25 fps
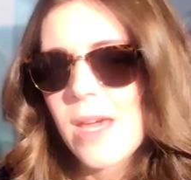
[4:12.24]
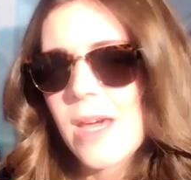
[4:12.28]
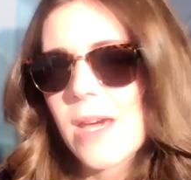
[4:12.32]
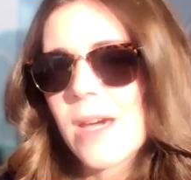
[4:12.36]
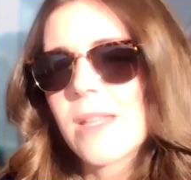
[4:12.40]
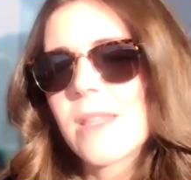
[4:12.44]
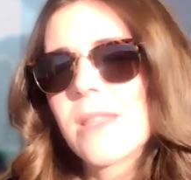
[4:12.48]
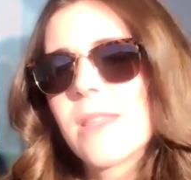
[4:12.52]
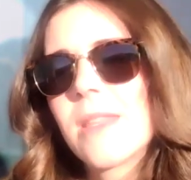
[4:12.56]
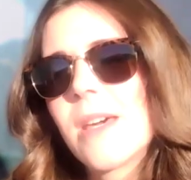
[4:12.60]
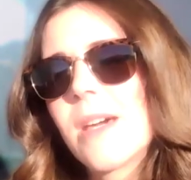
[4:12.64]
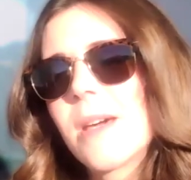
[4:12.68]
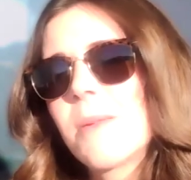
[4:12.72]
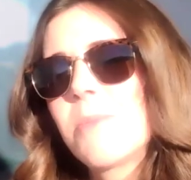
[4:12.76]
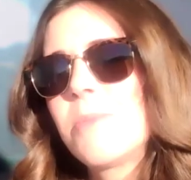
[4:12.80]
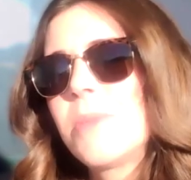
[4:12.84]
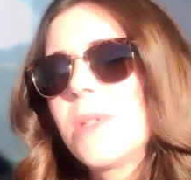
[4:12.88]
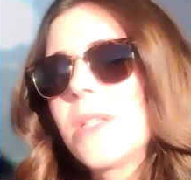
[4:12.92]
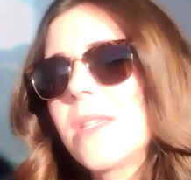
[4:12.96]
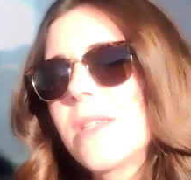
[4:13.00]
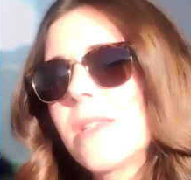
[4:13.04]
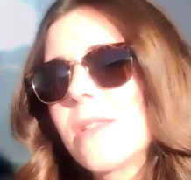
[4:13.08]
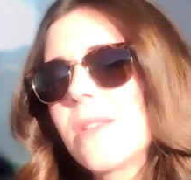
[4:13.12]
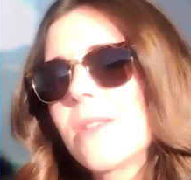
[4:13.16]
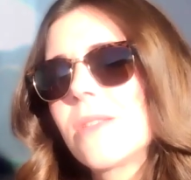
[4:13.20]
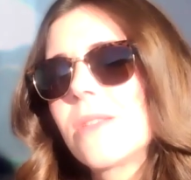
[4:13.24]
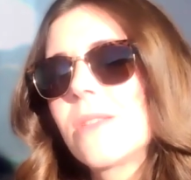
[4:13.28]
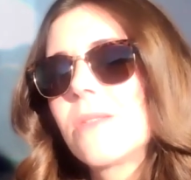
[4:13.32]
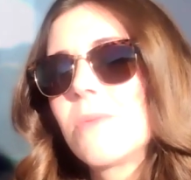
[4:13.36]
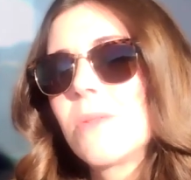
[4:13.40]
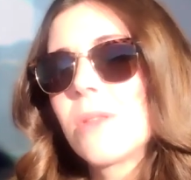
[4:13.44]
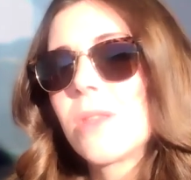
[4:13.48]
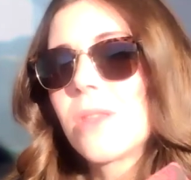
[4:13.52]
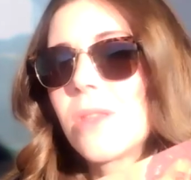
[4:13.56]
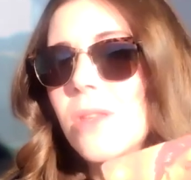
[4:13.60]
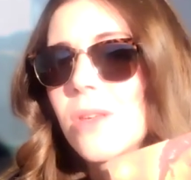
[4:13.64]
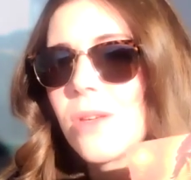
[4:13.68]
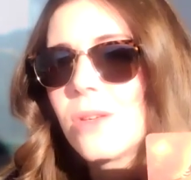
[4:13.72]
And that begins
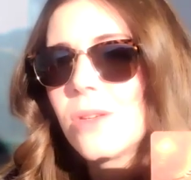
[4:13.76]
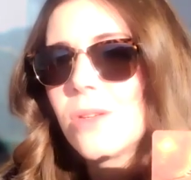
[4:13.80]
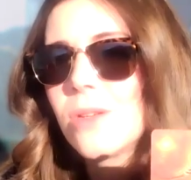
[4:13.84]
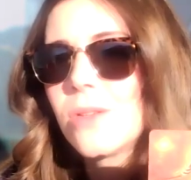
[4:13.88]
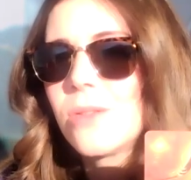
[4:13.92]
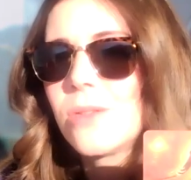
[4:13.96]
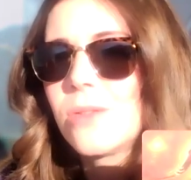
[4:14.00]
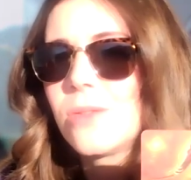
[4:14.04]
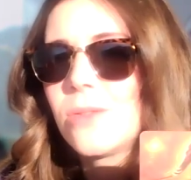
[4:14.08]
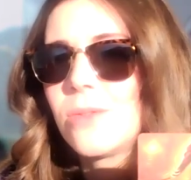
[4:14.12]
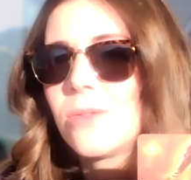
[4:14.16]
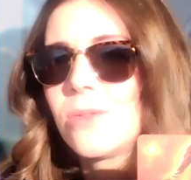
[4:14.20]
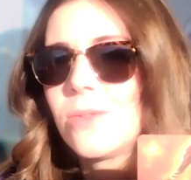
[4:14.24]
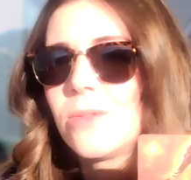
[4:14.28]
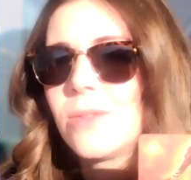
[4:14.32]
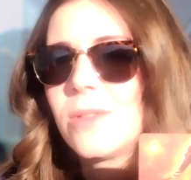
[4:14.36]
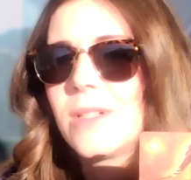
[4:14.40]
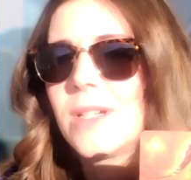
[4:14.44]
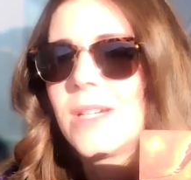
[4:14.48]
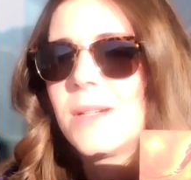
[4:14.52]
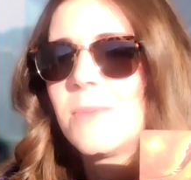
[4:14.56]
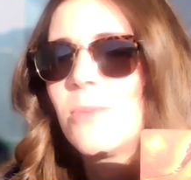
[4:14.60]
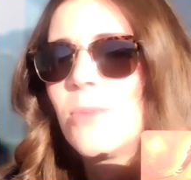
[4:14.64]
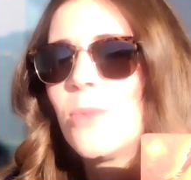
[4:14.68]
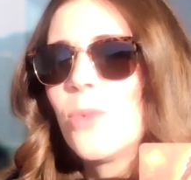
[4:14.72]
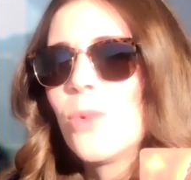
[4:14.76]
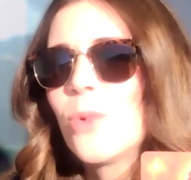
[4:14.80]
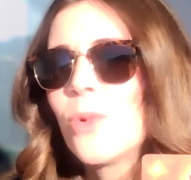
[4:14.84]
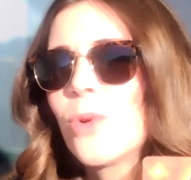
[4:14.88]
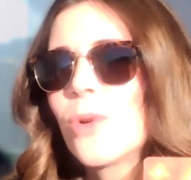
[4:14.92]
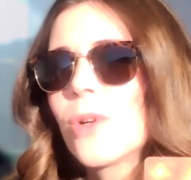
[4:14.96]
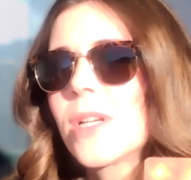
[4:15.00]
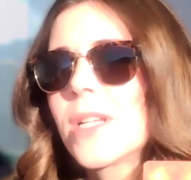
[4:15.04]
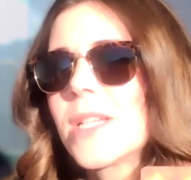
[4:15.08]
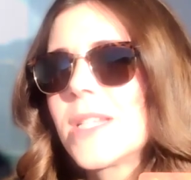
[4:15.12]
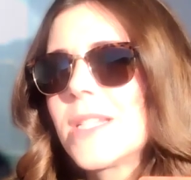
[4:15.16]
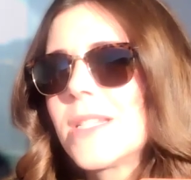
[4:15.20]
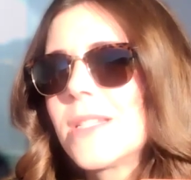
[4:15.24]
with you, a more
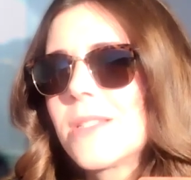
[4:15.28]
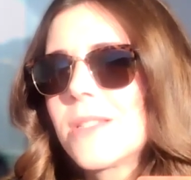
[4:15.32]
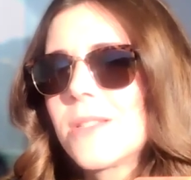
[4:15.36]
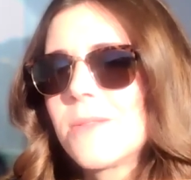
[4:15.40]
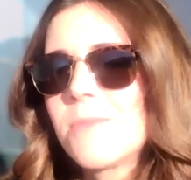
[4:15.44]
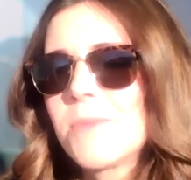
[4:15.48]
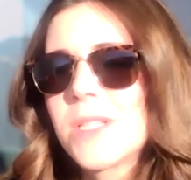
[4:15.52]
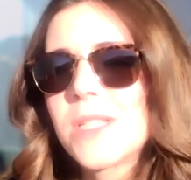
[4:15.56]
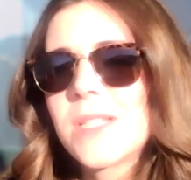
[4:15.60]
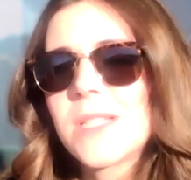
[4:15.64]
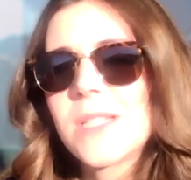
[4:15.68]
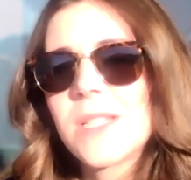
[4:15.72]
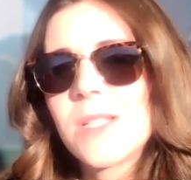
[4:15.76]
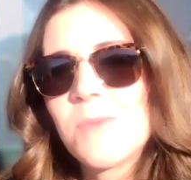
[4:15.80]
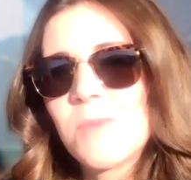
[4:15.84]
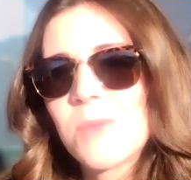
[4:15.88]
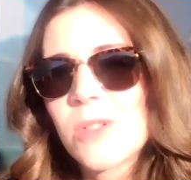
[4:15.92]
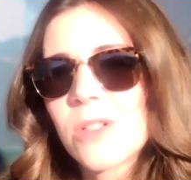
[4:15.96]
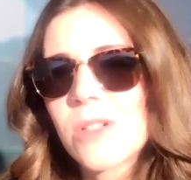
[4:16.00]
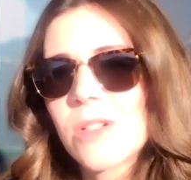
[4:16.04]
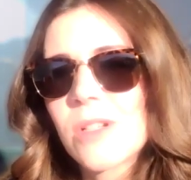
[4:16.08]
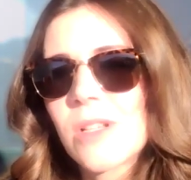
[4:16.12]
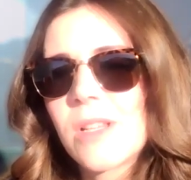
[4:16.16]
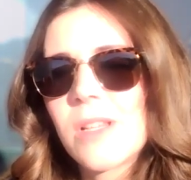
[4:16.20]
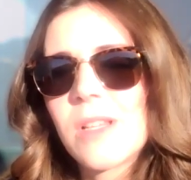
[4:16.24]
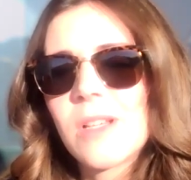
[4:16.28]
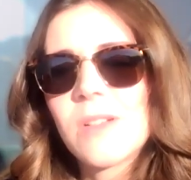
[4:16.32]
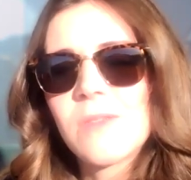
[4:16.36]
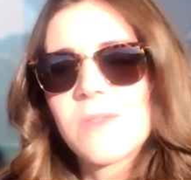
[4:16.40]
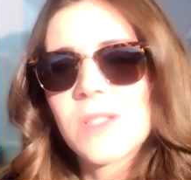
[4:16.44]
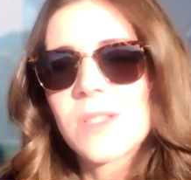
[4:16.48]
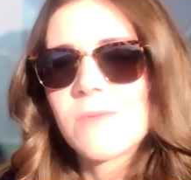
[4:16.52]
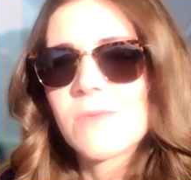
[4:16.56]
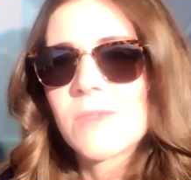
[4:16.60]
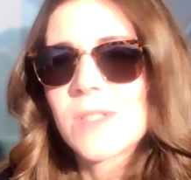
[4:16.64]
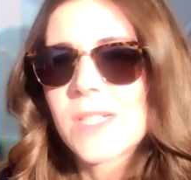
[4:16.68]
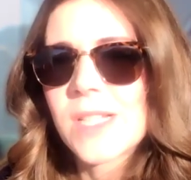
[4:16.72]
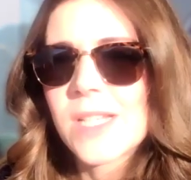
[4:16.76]
intimate, deeper,
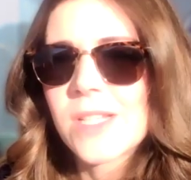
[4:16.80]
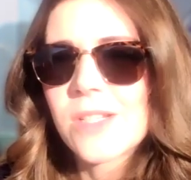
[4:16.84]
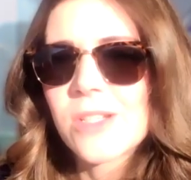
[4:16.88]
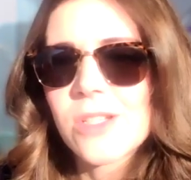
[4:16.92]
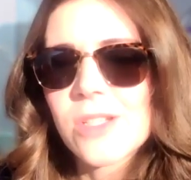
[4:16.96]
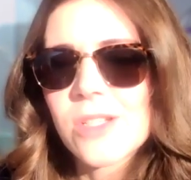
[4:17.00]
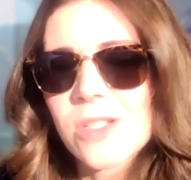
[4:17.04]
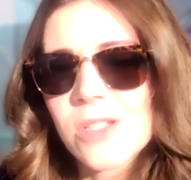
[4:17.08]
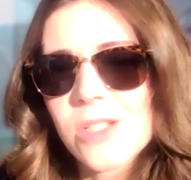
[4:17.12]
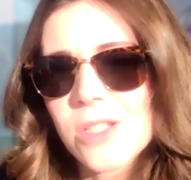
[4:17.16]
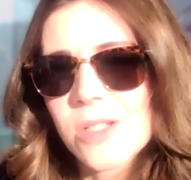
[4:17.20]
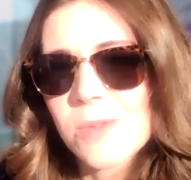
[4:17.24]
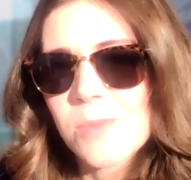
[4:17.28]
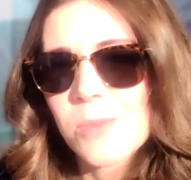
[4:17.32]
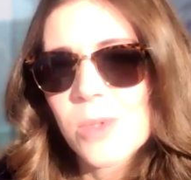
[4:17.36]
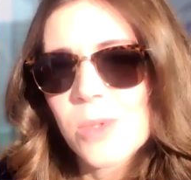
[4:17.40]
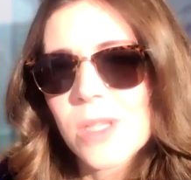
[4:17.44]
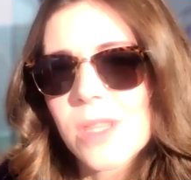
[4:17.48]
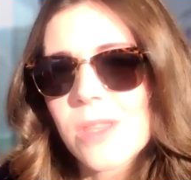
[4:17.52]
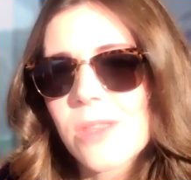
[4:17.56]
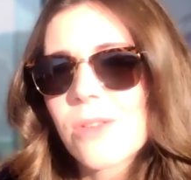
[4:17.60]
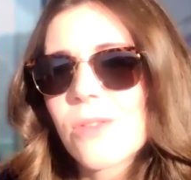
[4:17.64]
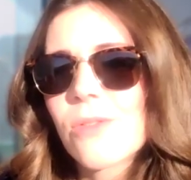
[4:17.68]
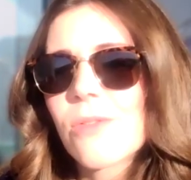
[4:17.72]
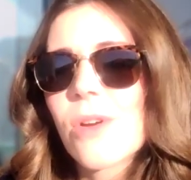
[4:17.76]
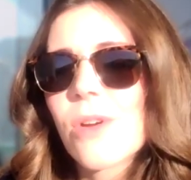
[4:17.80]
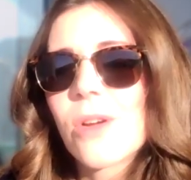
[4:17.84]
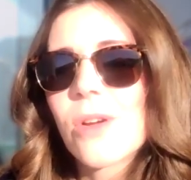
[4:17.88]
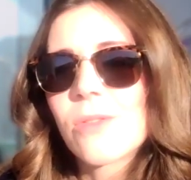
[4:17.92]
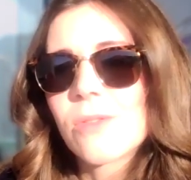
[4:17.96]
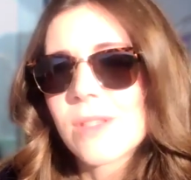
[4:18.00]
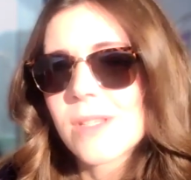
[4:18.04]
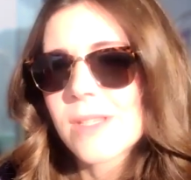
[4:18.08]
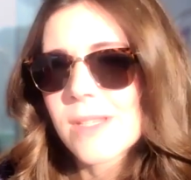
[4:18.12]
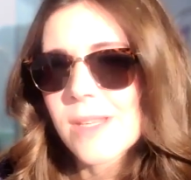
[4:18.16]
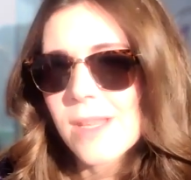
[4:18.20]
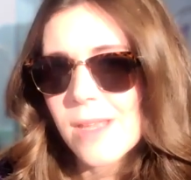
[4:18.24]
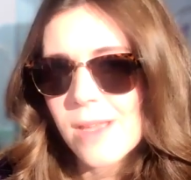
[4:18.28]
loving relationship with your
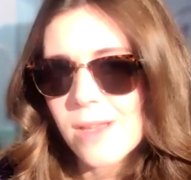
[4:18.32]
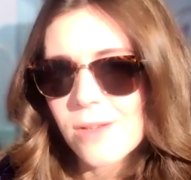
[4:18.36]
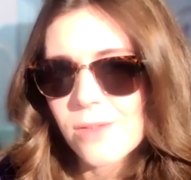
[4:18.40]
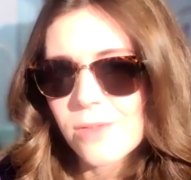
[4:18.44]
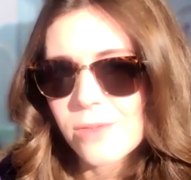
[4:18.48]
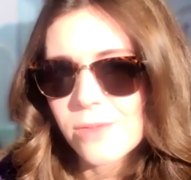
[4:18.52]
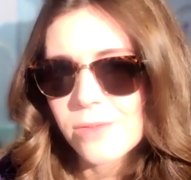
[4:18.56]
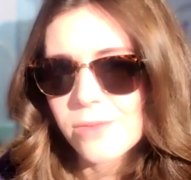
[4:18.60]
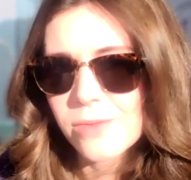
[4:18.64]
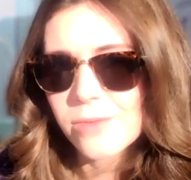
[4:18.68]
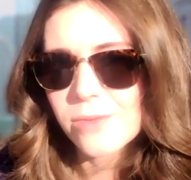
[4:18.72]
own self.